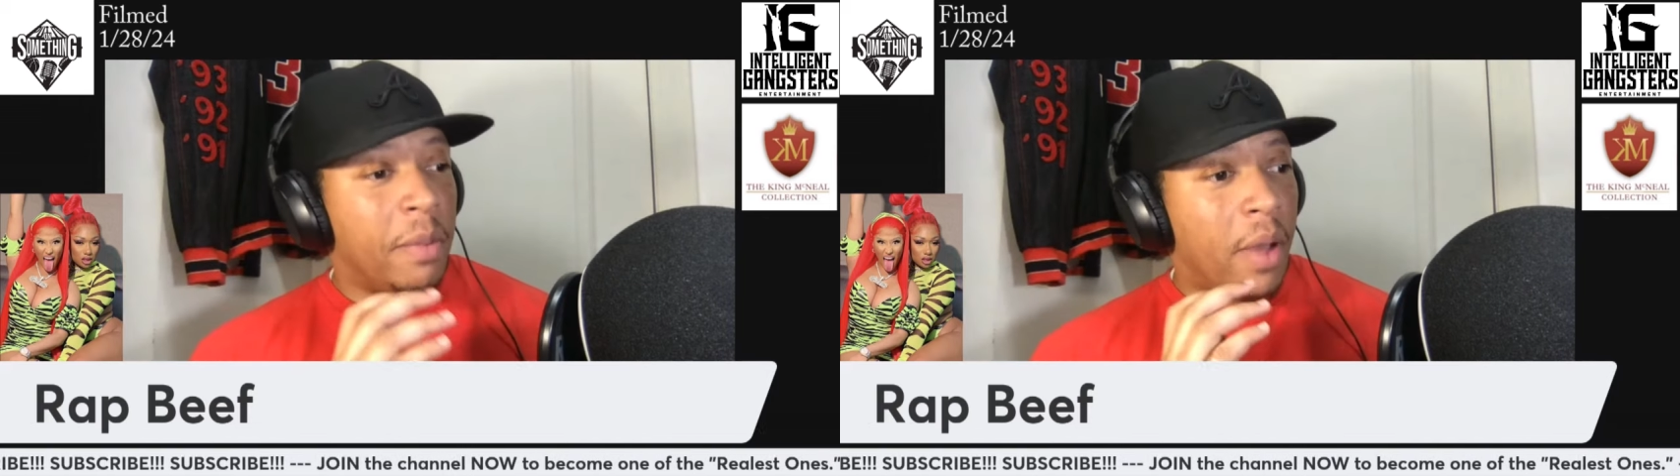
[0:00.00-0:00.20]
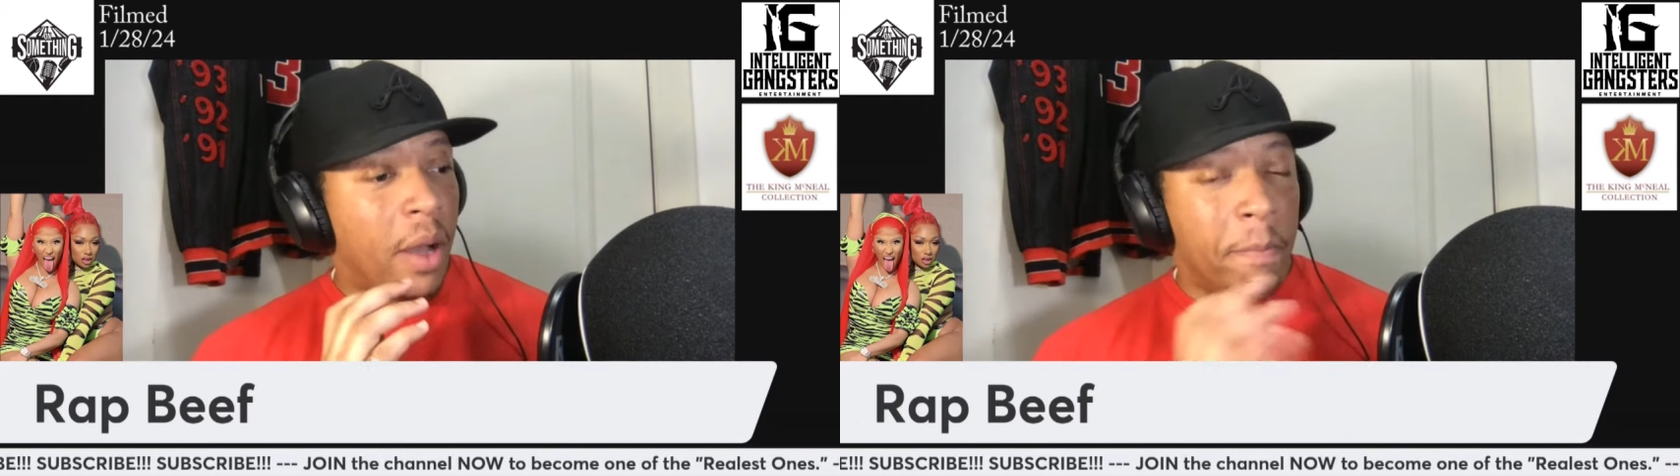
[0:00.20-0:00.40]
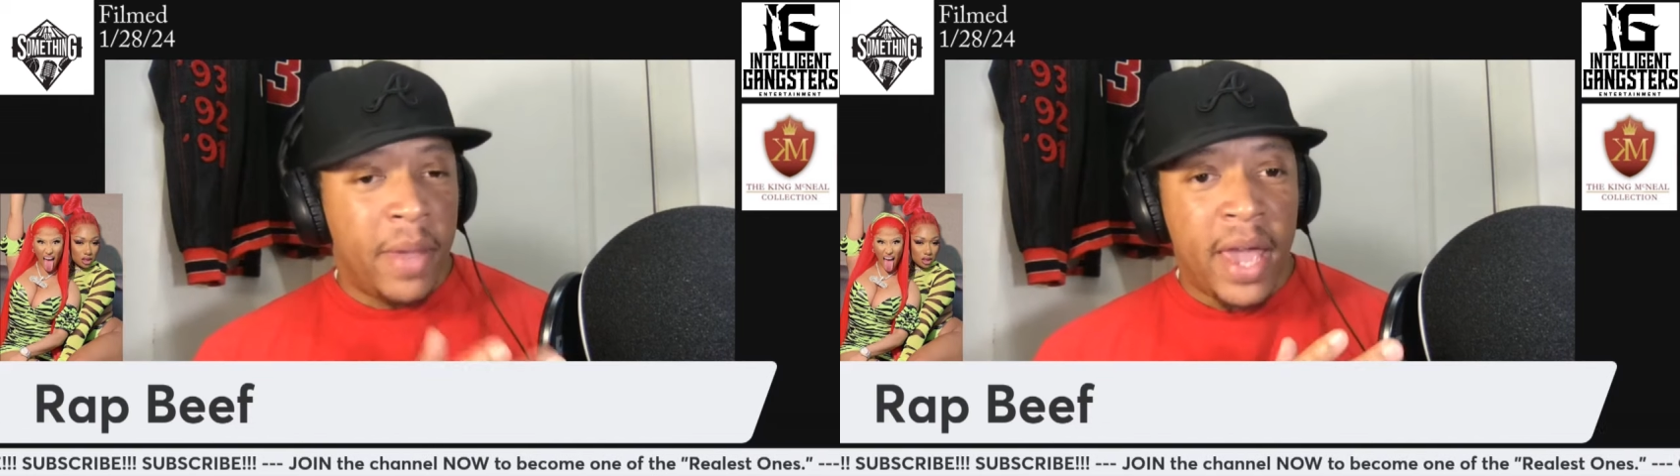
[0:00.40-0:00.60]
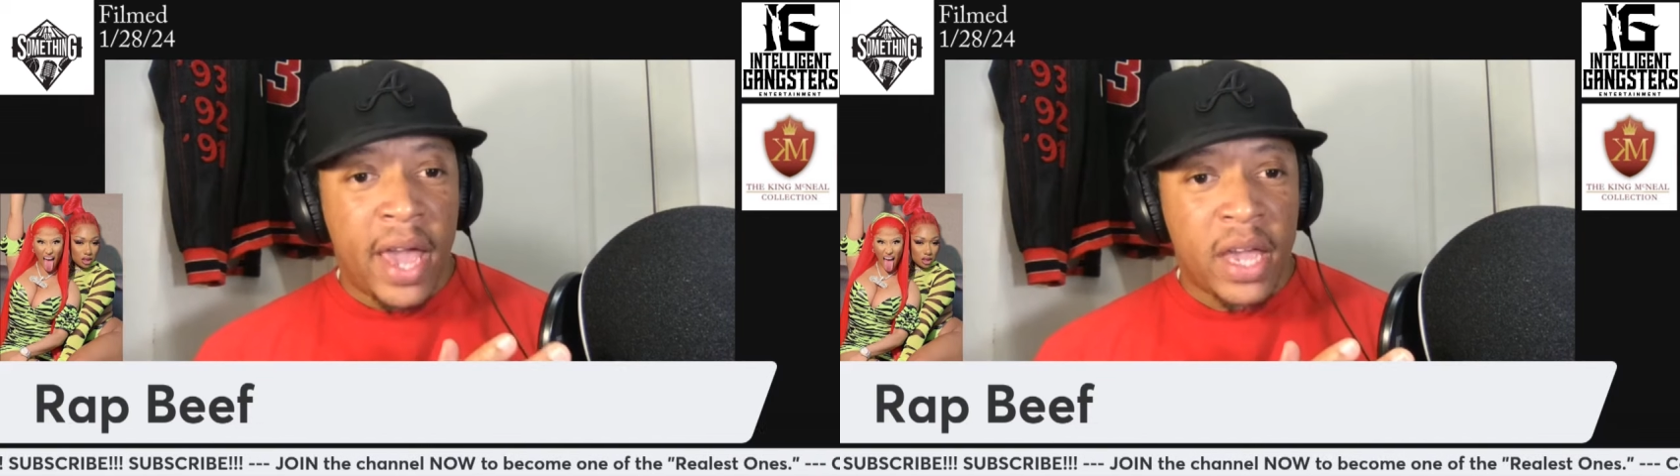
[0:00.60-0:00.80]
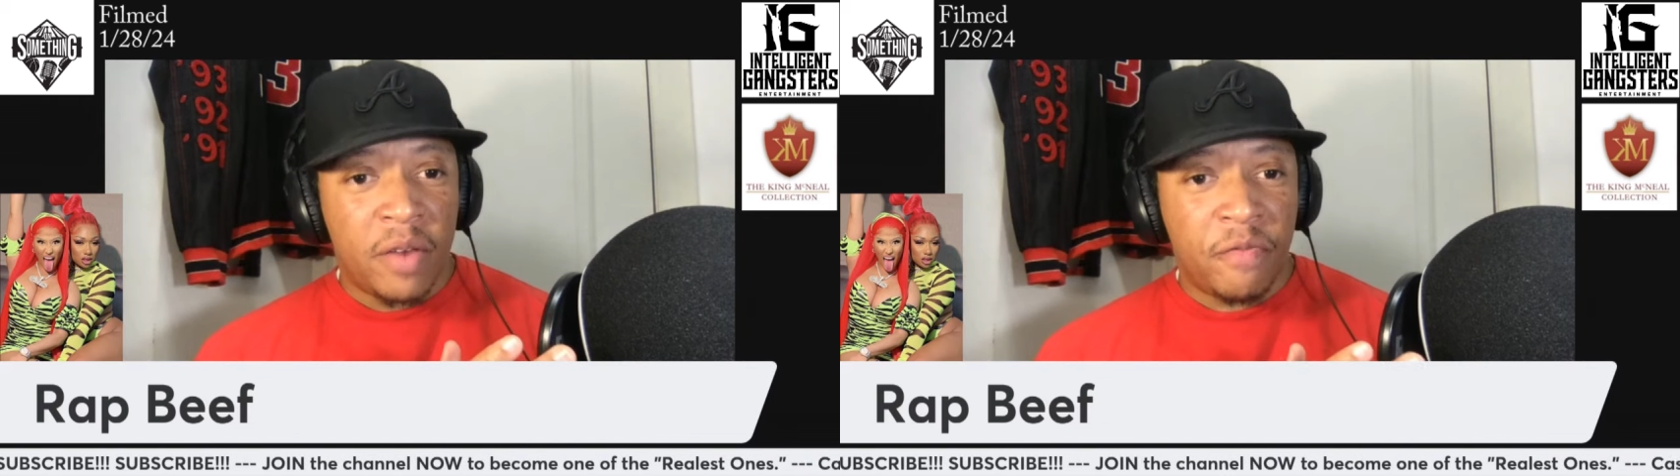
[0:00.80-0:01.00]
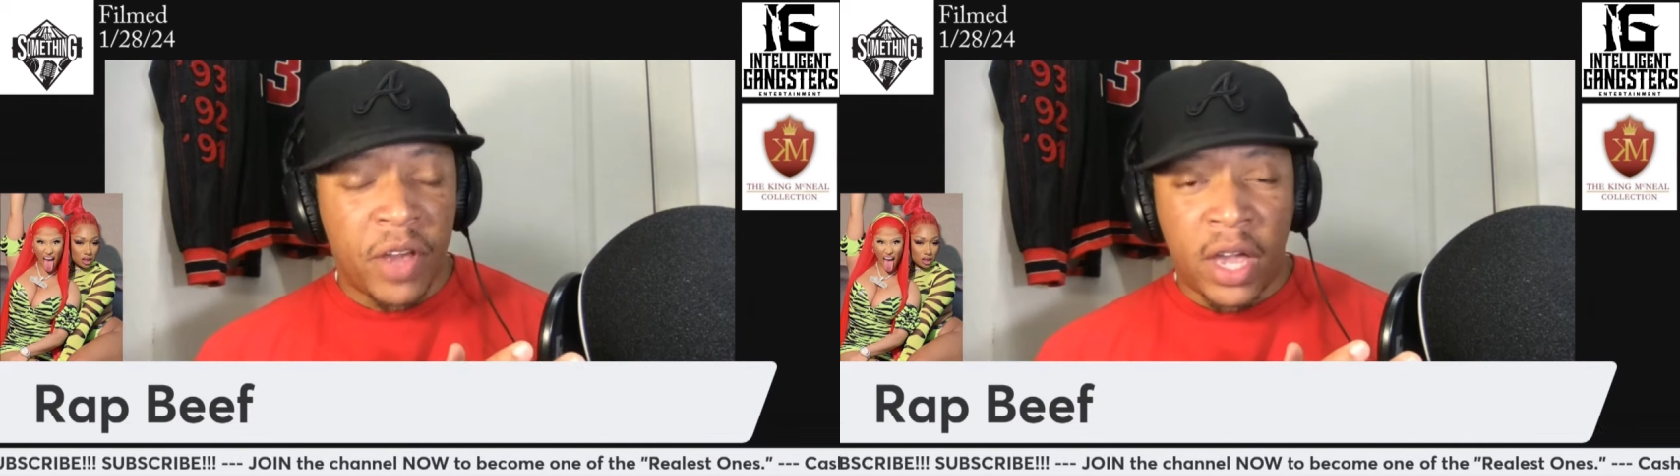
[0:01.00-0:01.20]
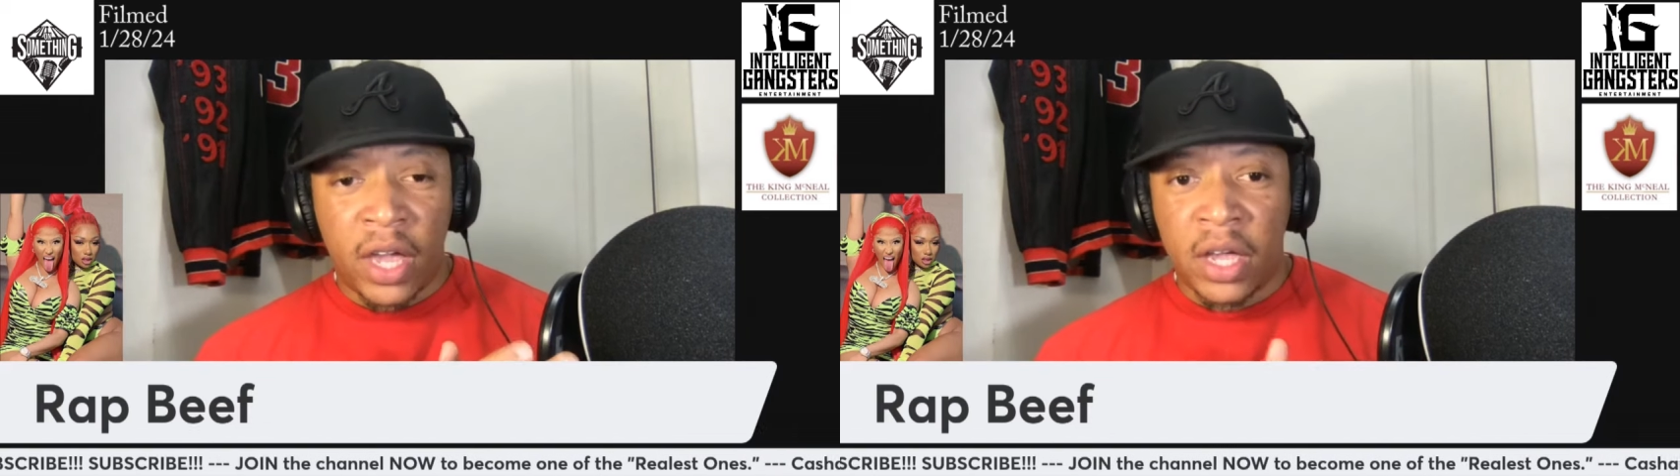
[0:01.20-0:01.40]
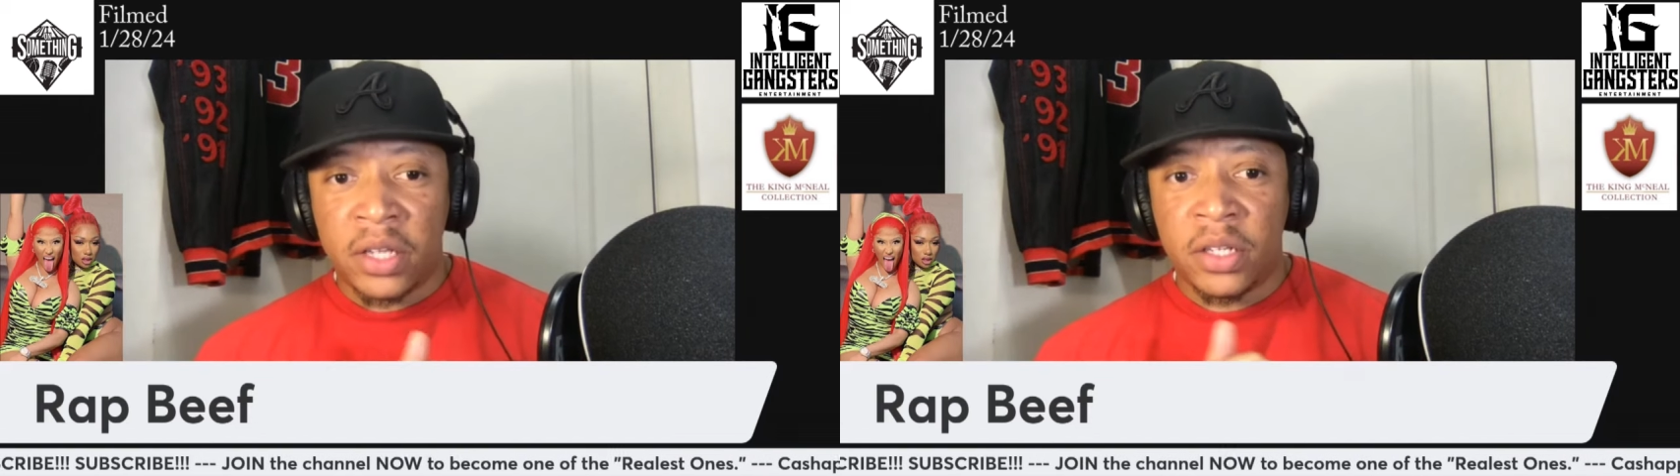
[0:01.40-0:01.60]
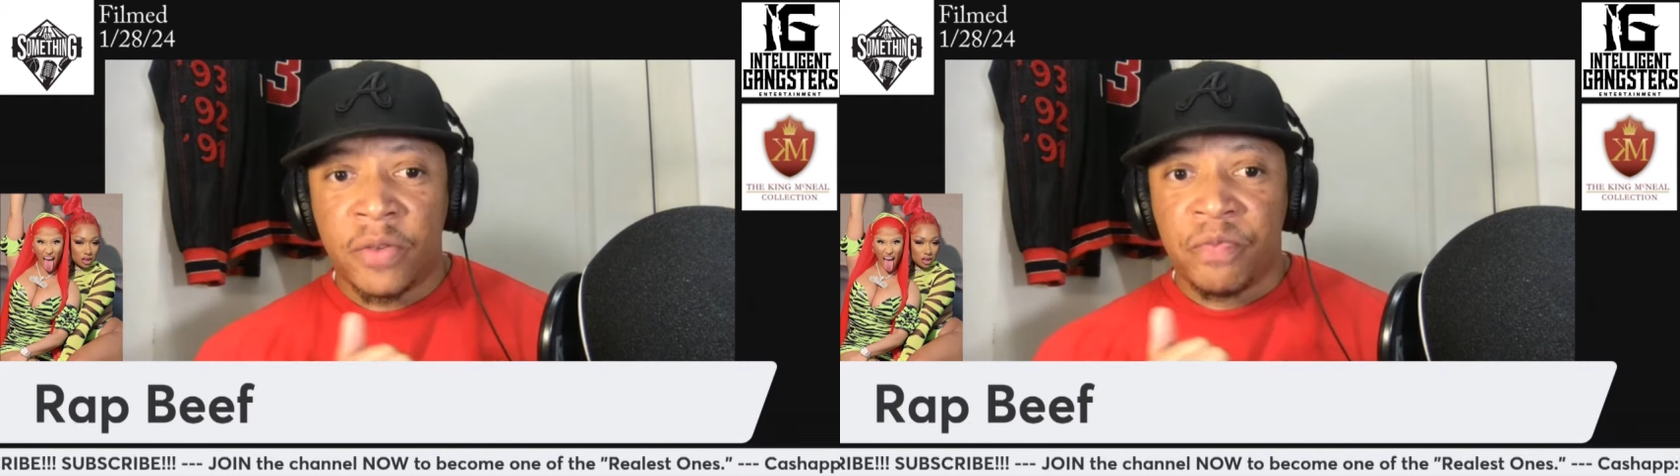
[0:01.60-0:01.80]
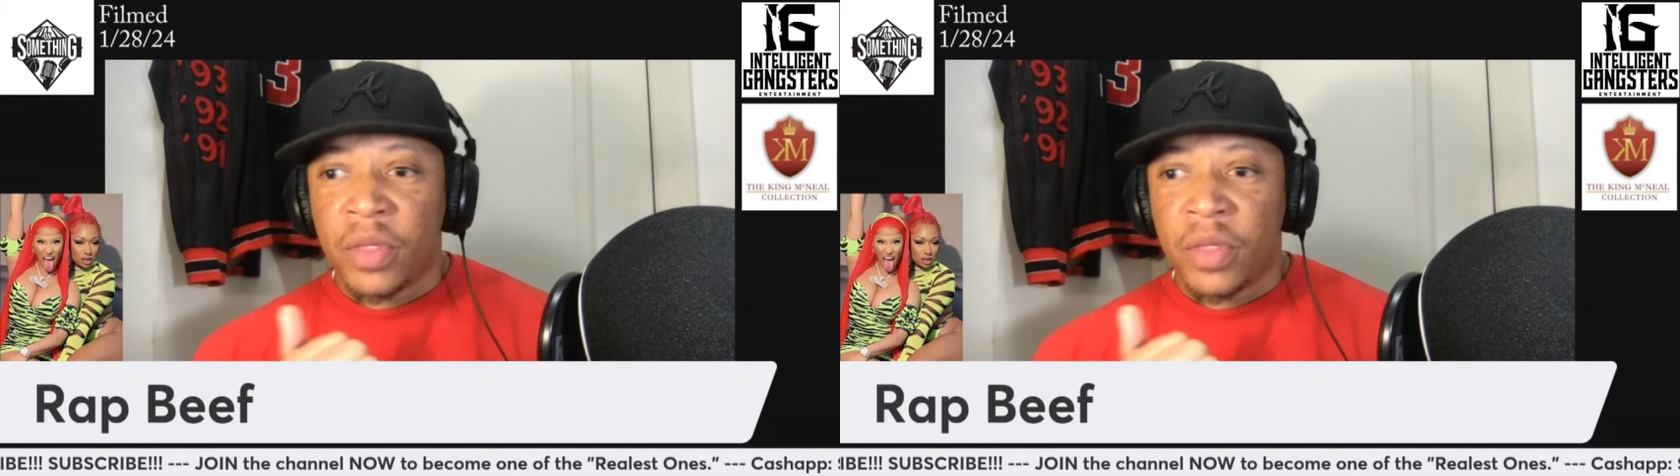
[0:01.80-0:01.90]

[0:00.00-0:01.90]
uh, Megan fans